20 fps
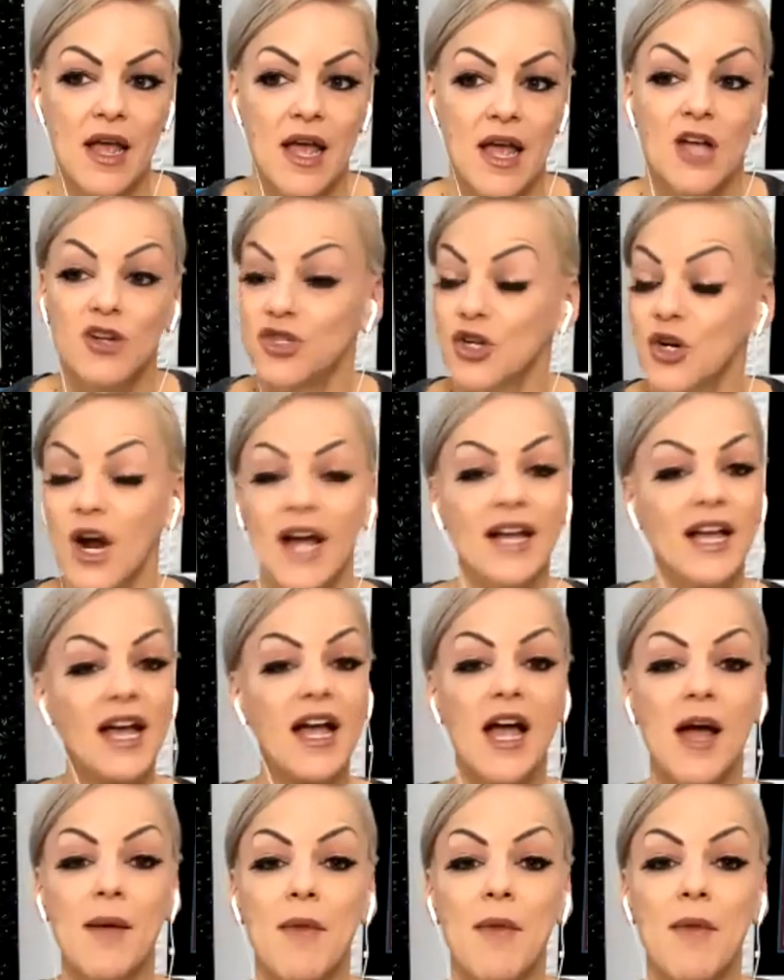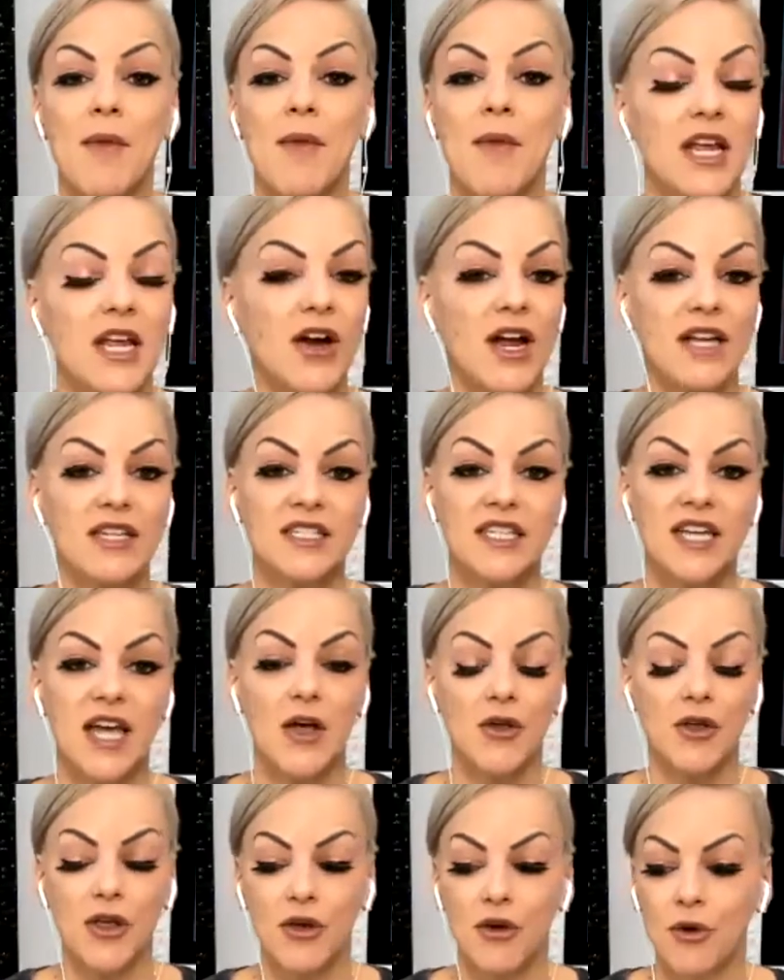Sure, I can come on here and tell
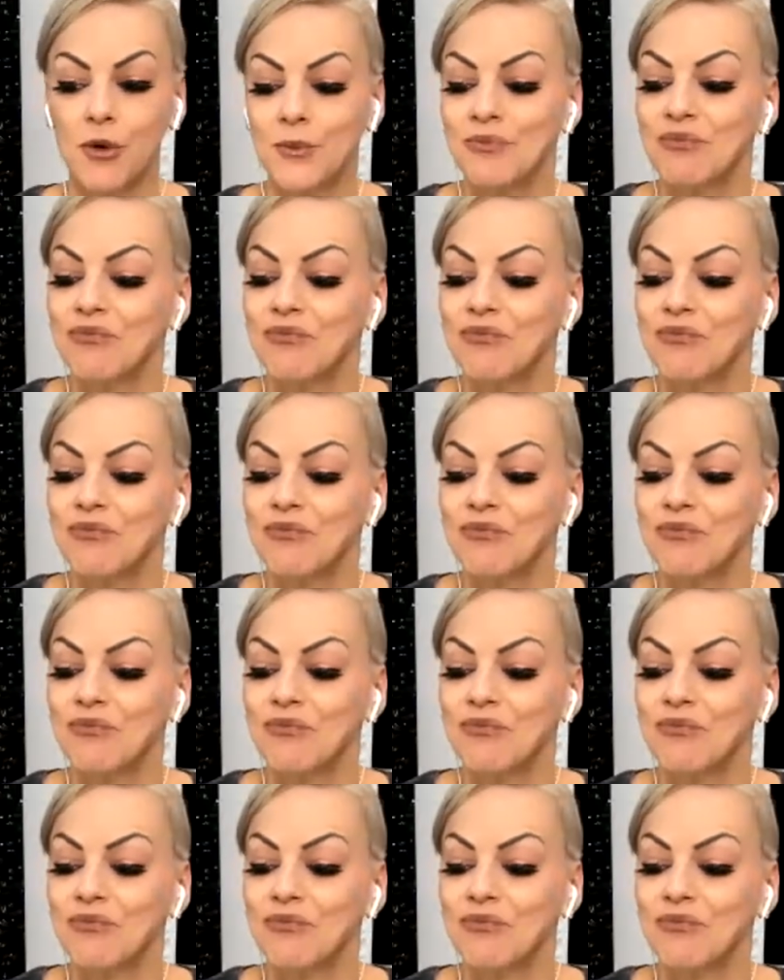you,